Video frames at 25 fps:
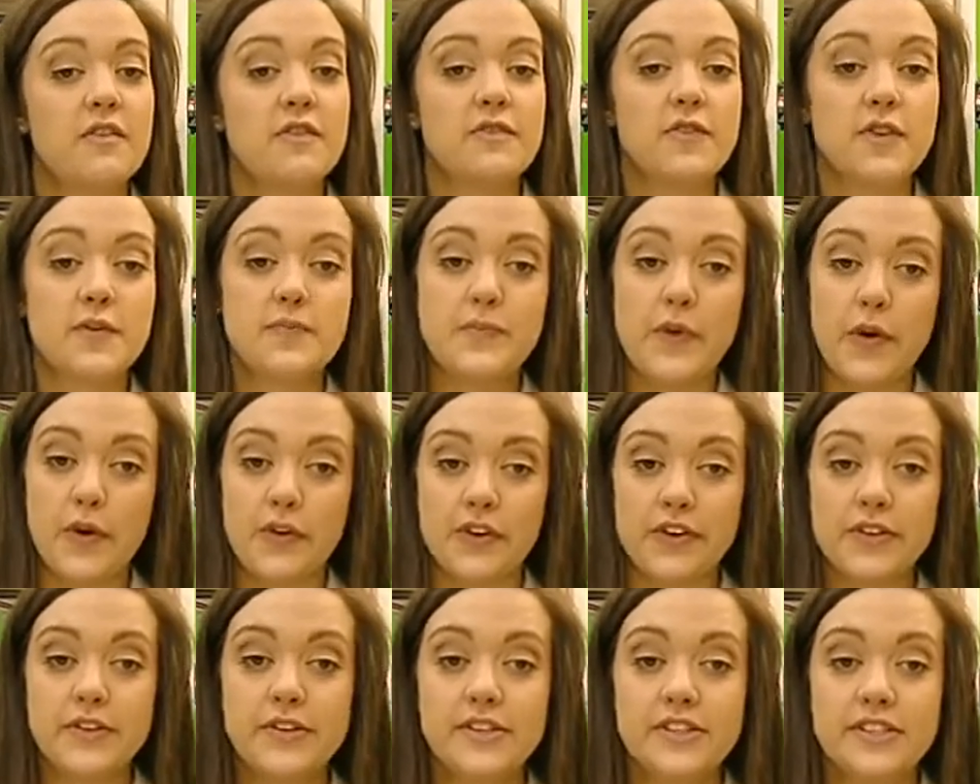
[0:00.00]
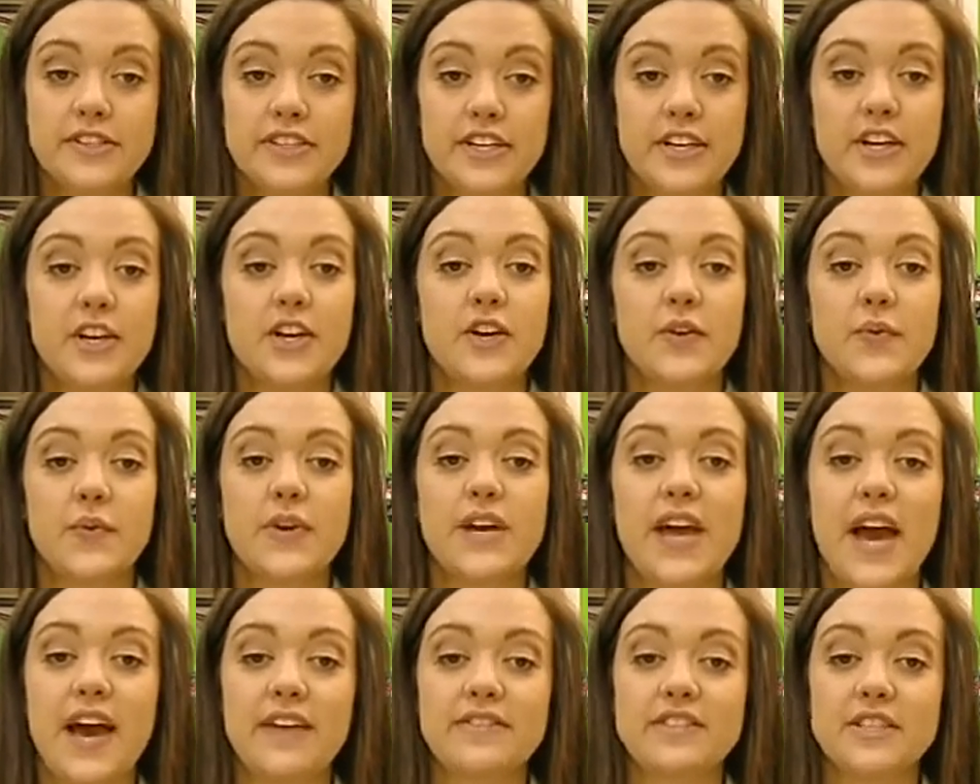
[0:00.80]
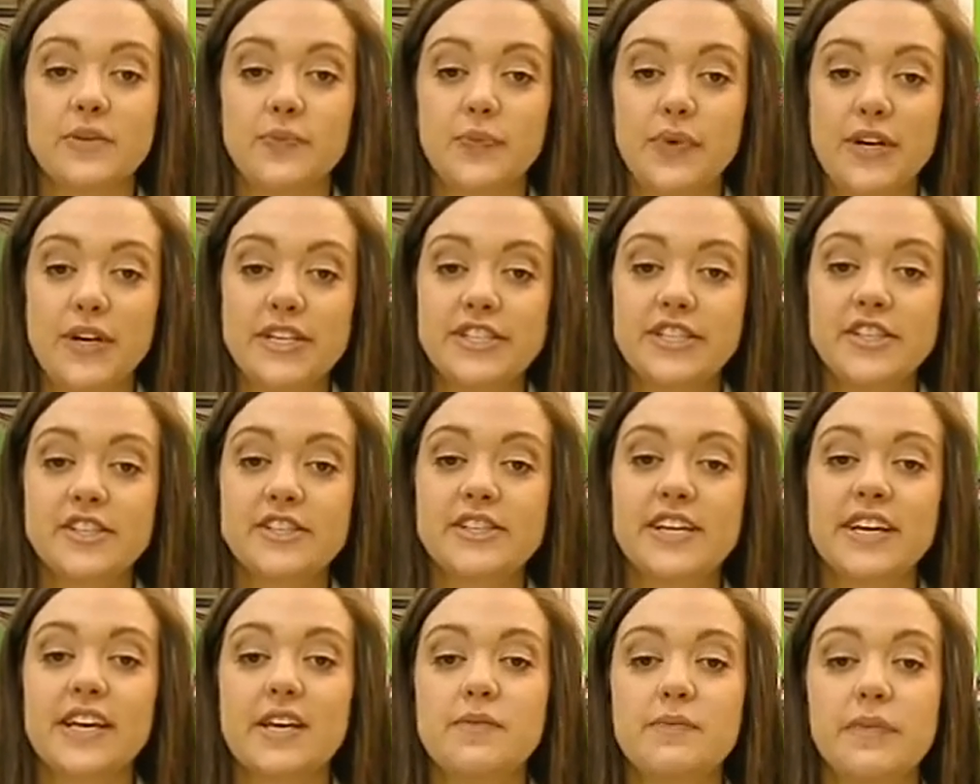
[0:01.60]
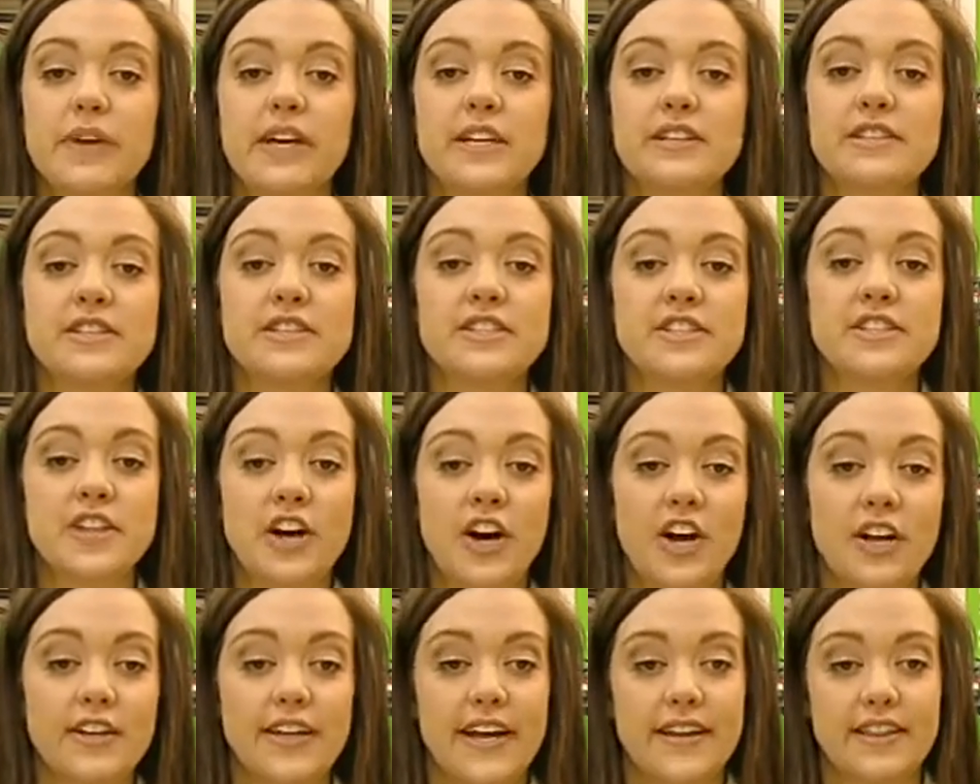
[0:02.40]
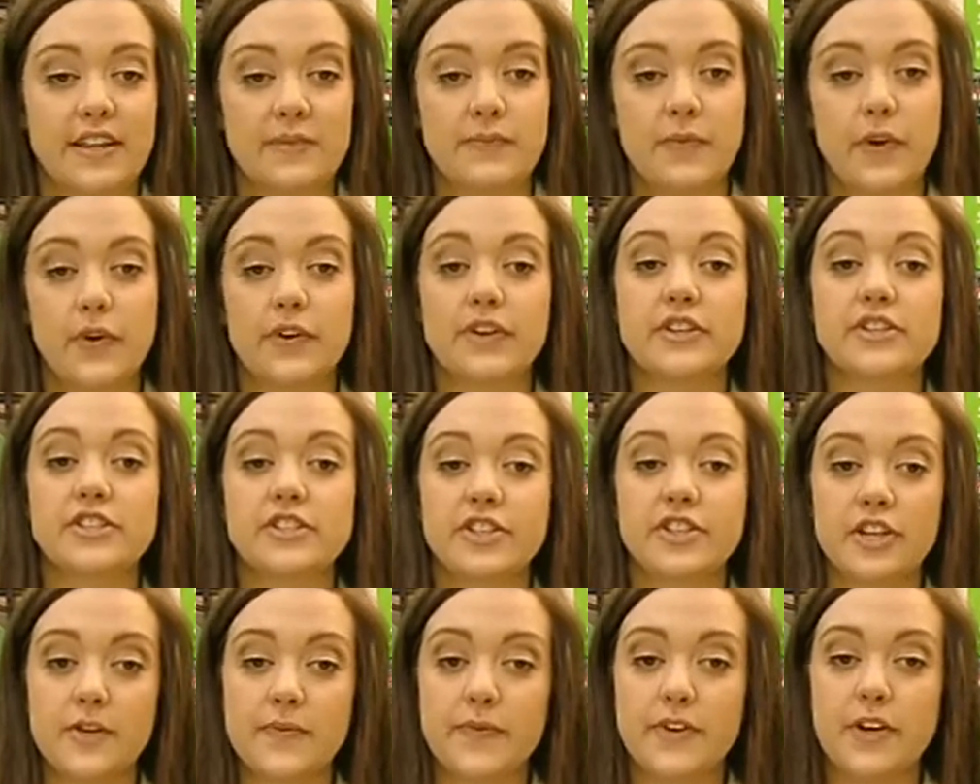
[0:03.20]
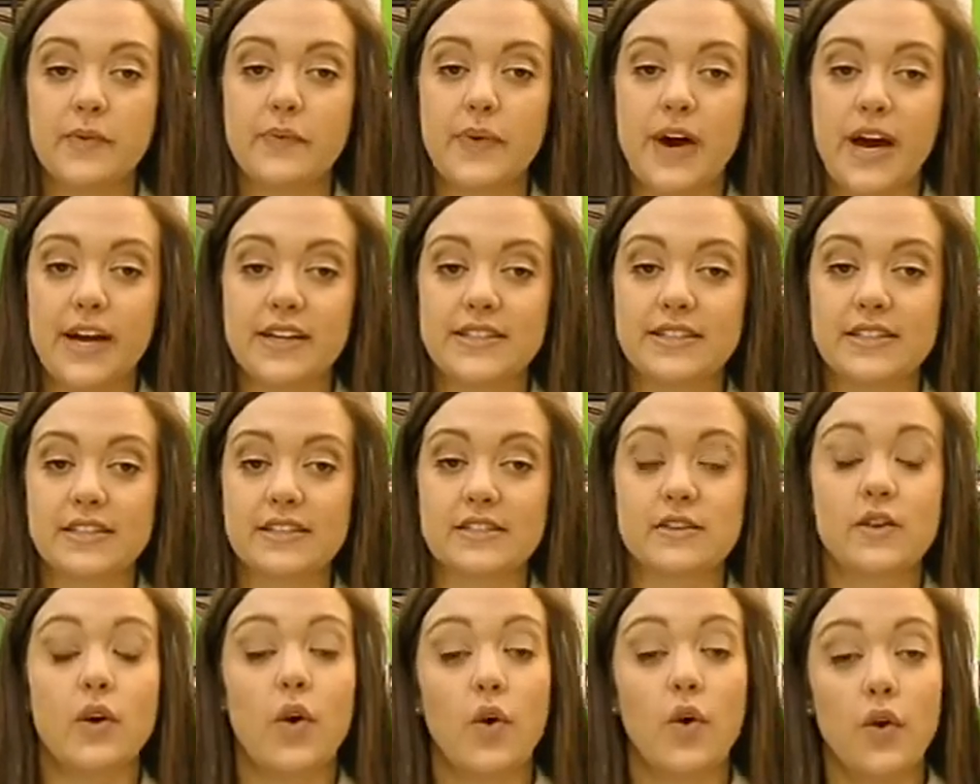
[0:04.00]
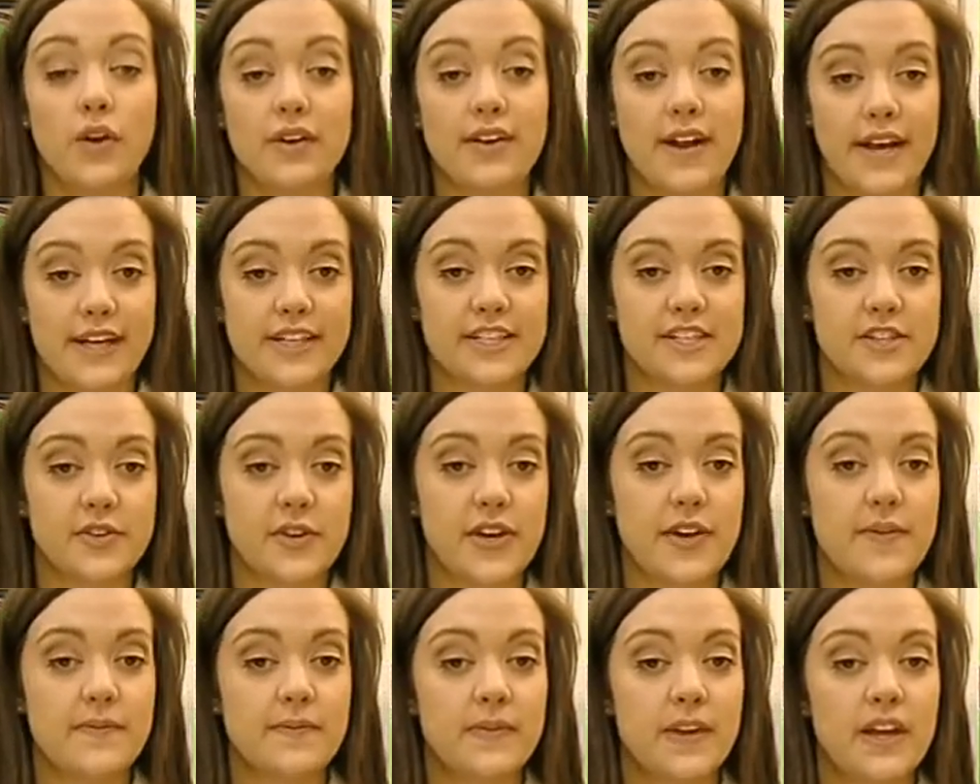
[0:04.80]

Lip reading: For motors, we have suppressors that can be installed at the motor's terminal boxes or next to it.